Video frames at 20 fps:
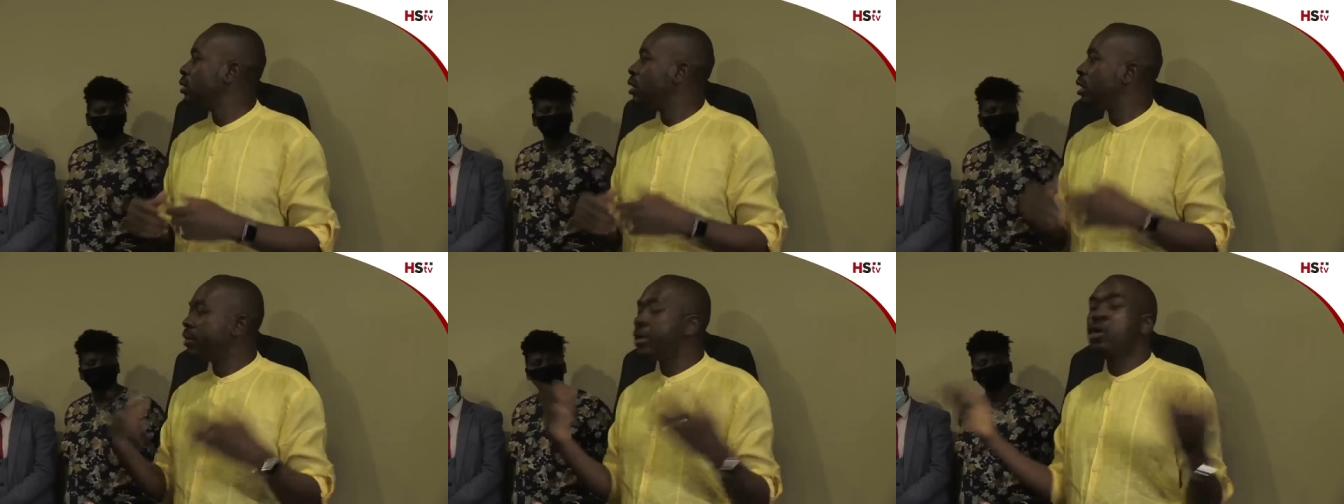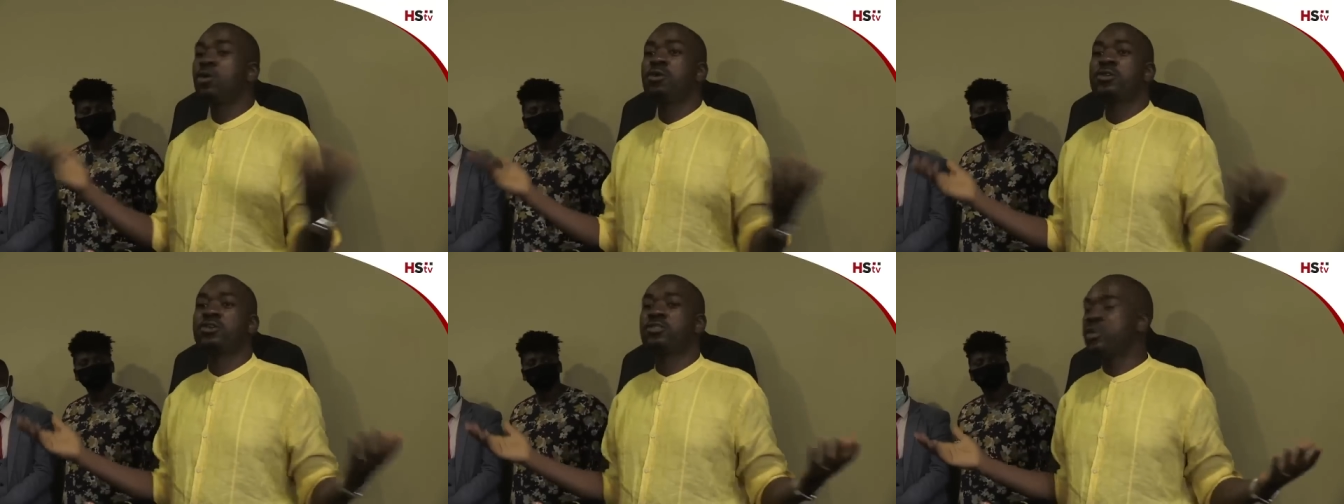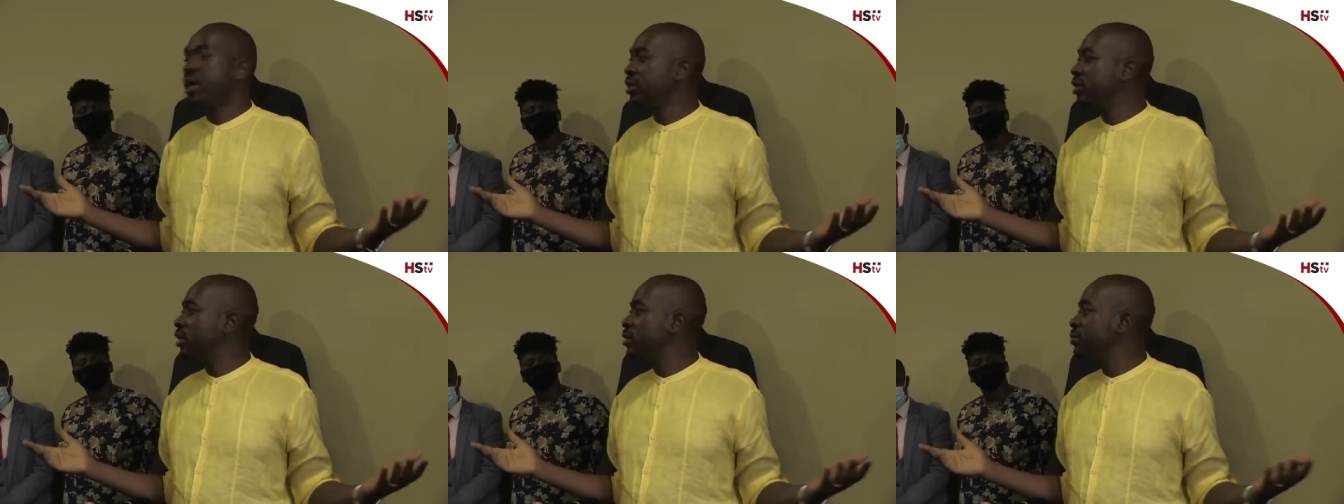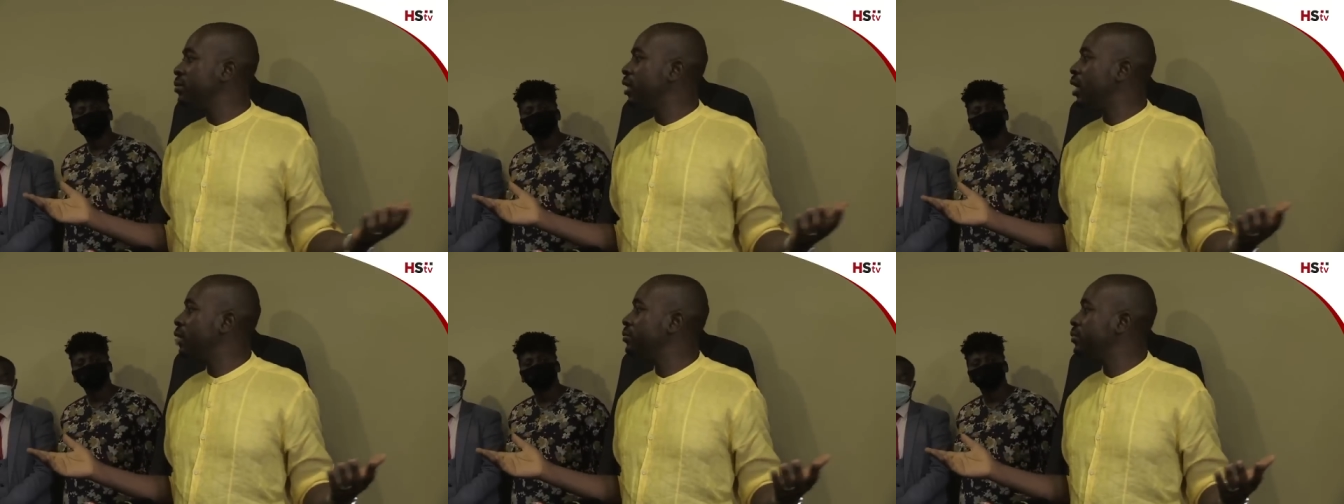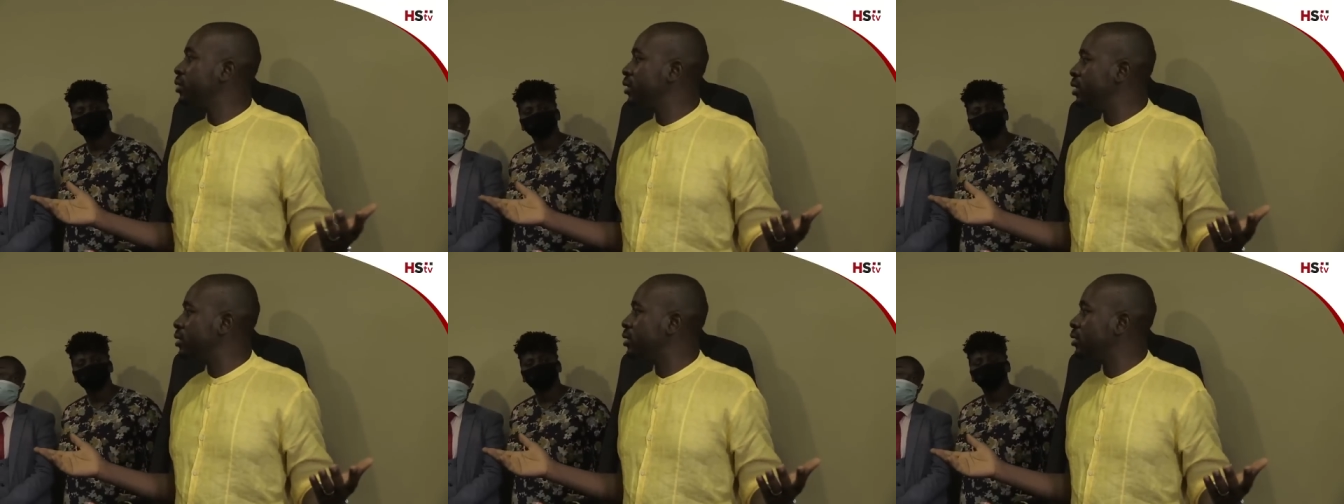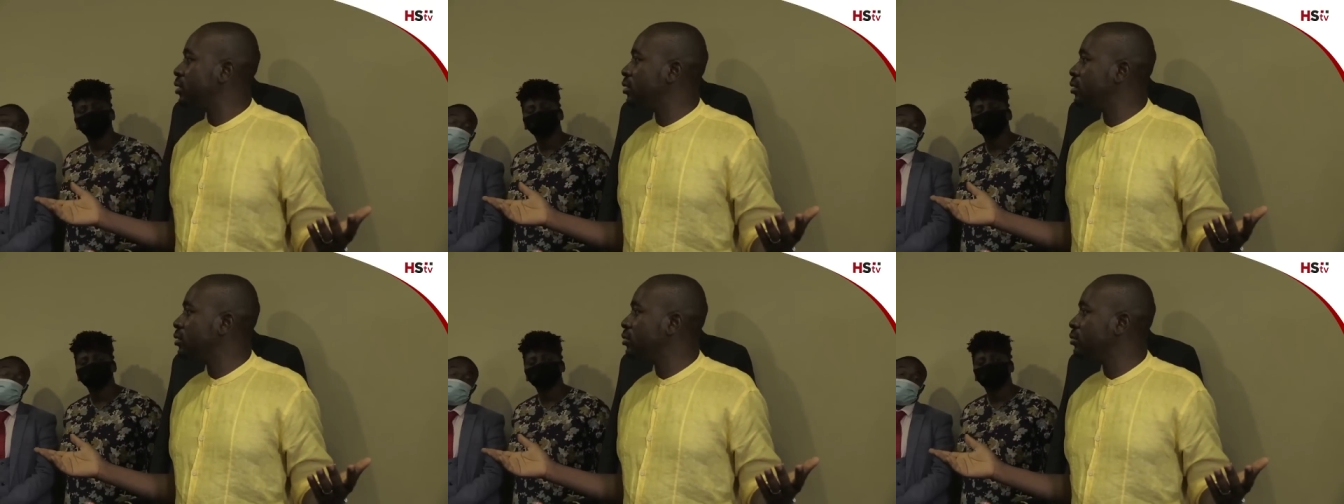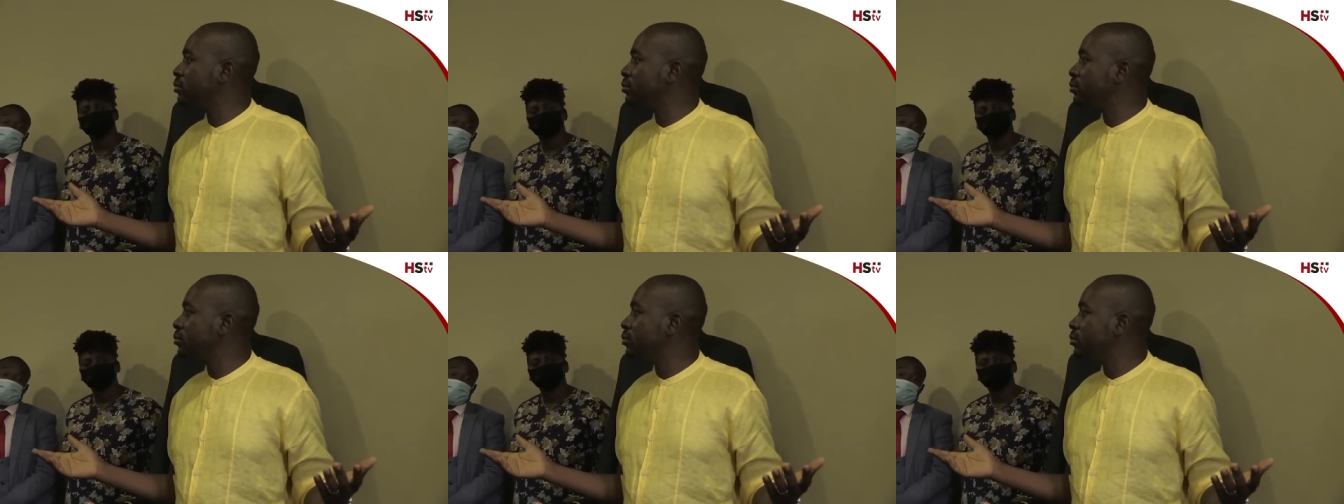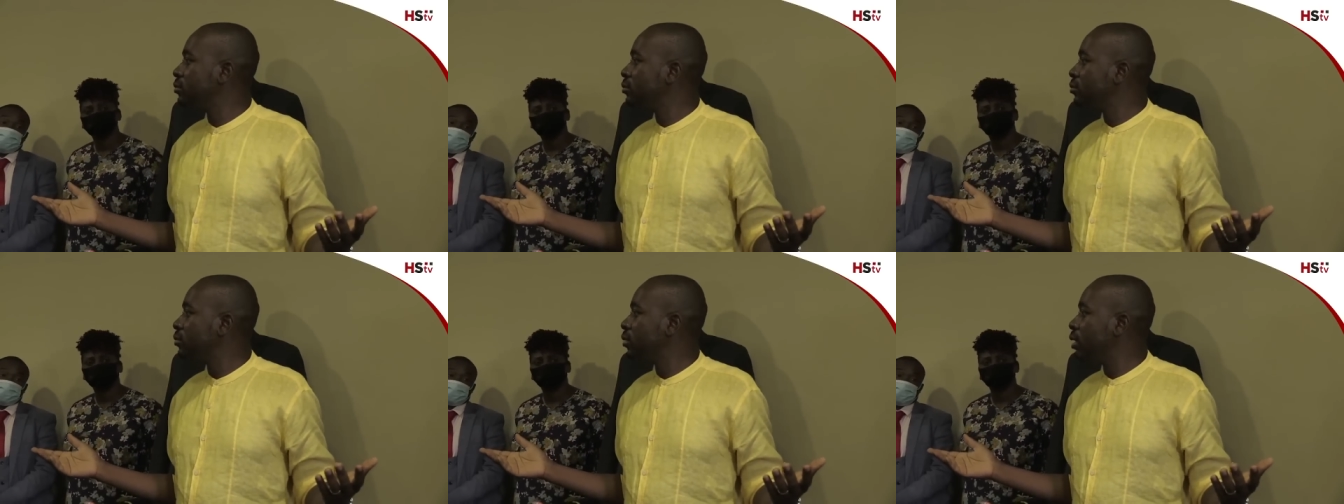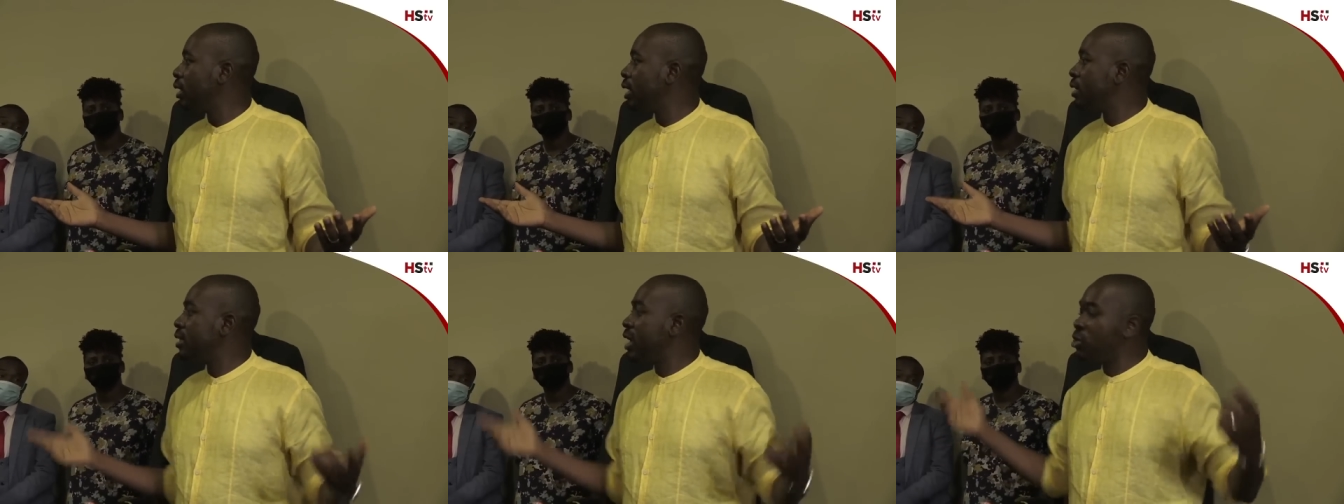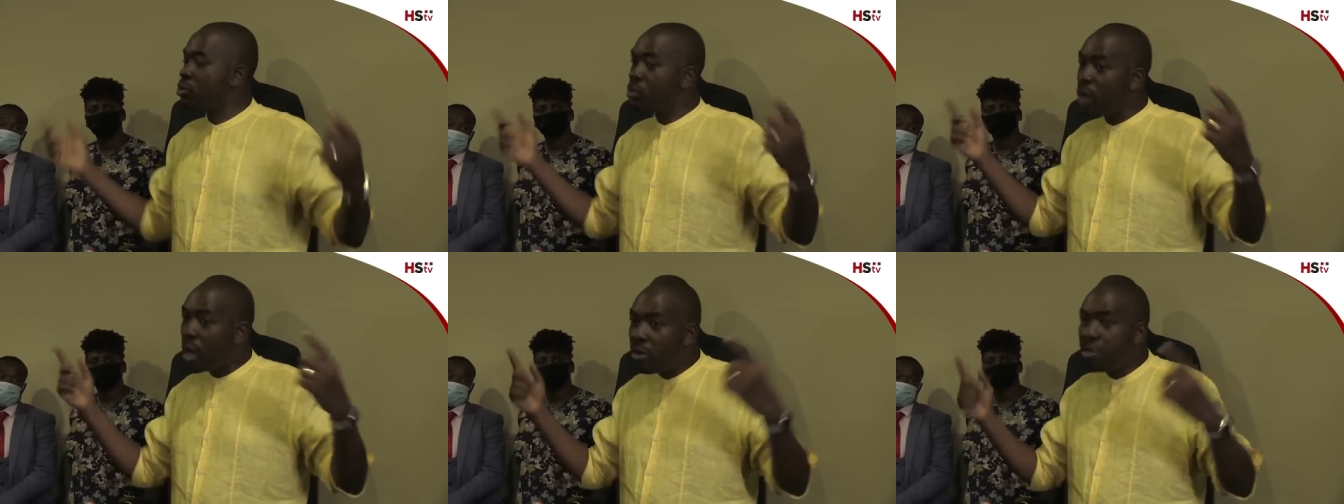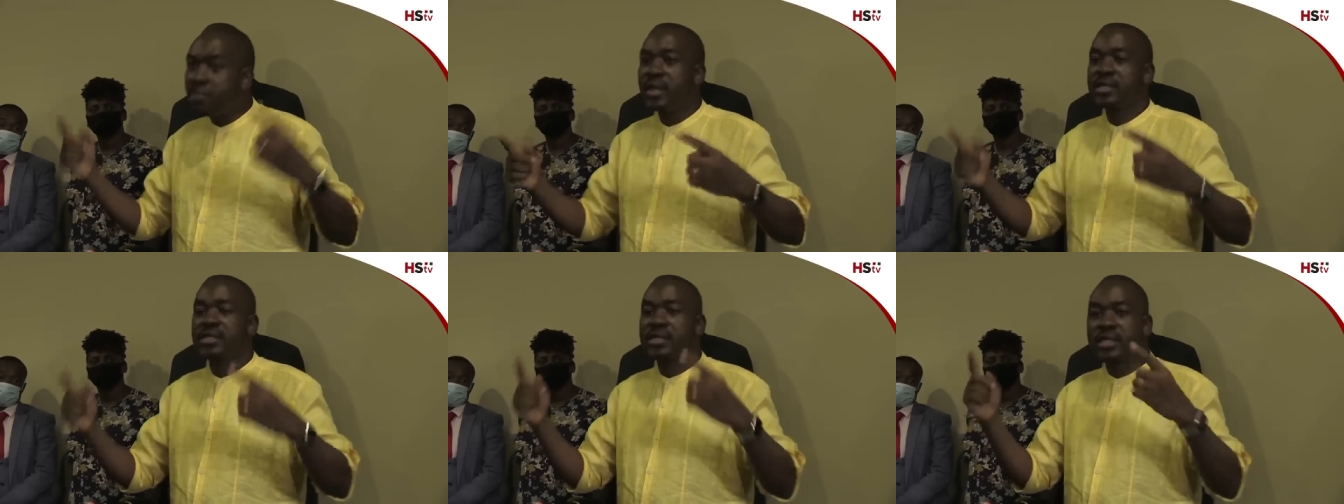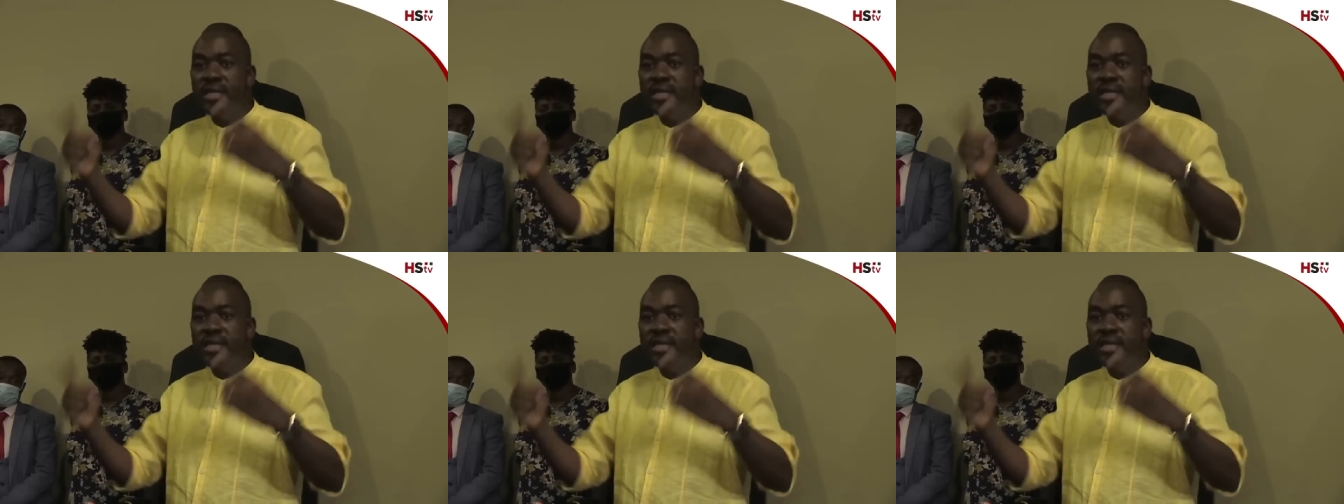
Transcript: reconstruction becomes easy. And that's why we must